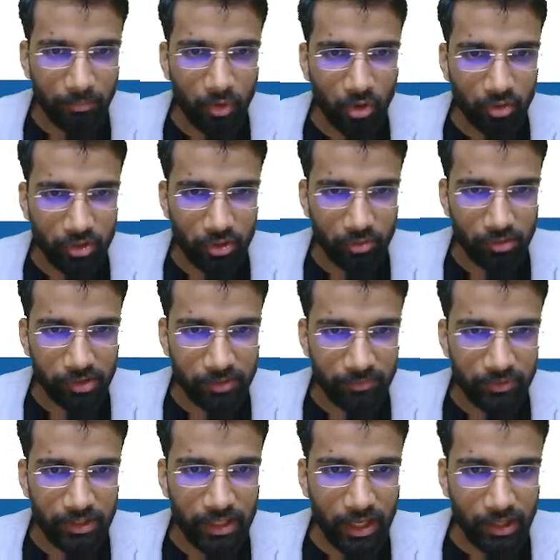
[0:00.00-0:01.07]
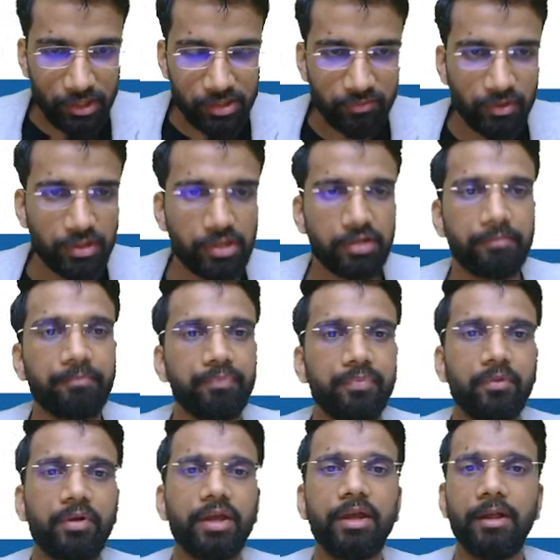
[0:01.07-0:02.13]
bronchioles, the last ones.
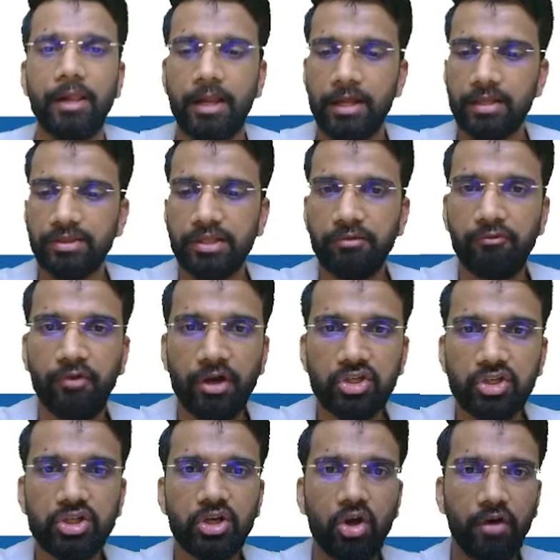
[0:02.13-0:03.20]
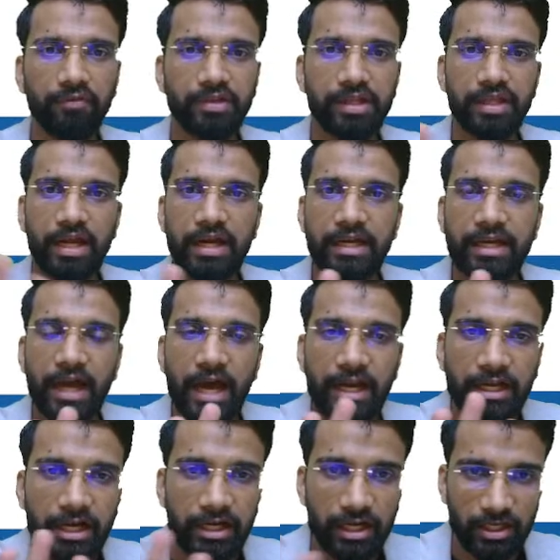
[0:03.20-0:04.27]
Okay. The function of this
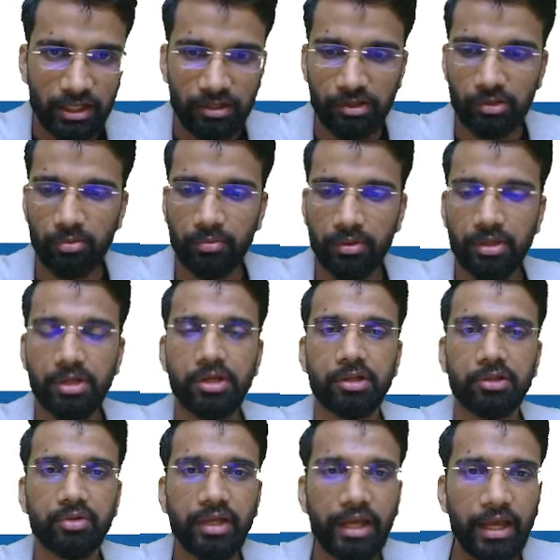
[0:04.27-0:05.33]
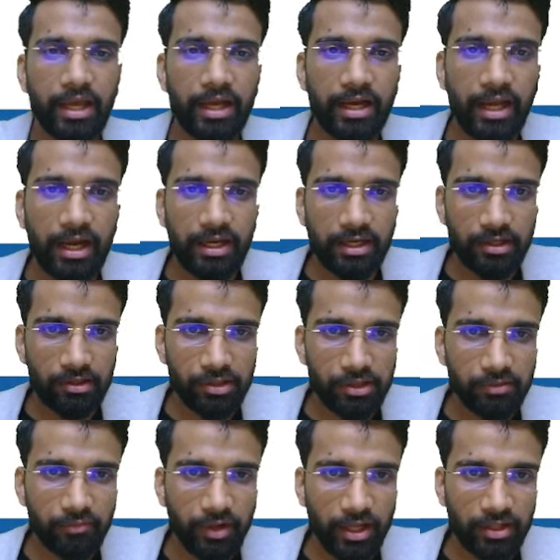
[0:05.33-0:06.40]
entire conducting zone. So air
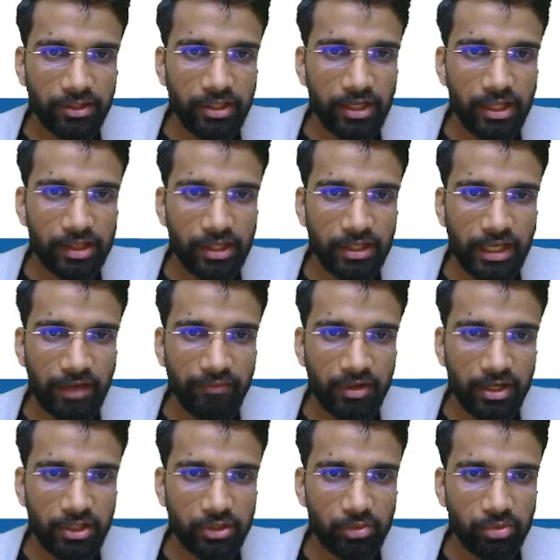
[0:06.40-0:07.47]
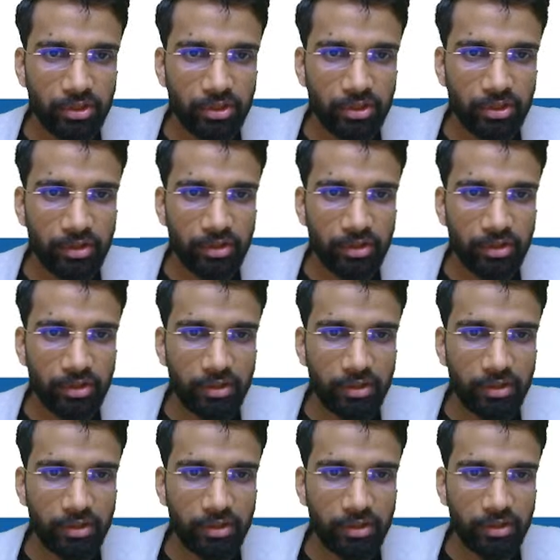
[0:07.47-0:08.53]
enters via the nasal cavity through the
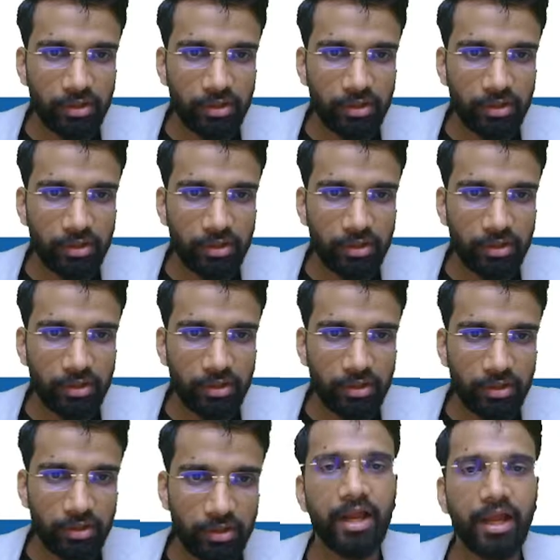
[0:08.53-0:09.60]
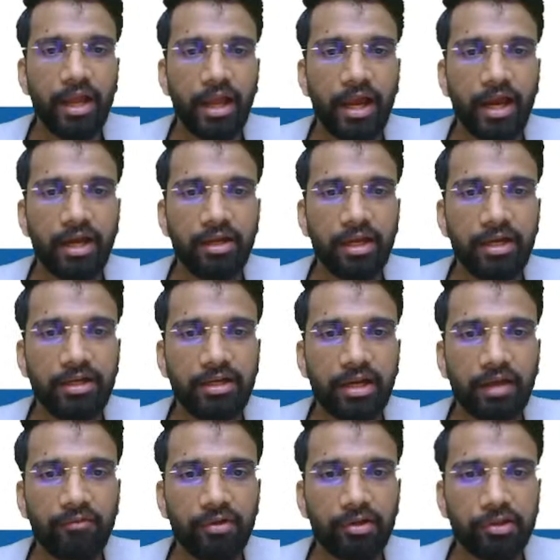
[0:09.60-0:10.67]
windpipe, through the trachea, and it
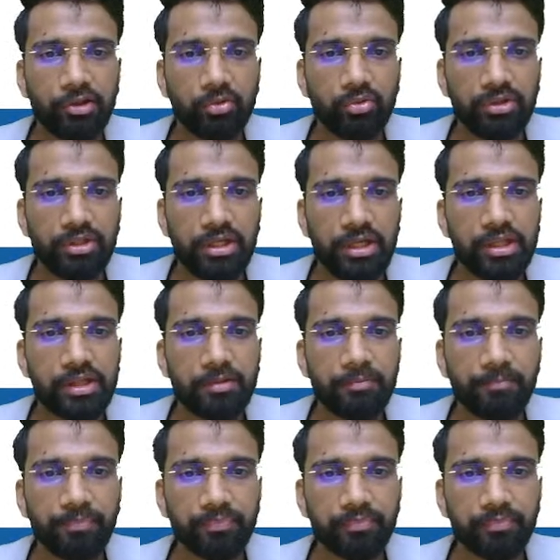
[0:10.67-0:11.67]
travels through these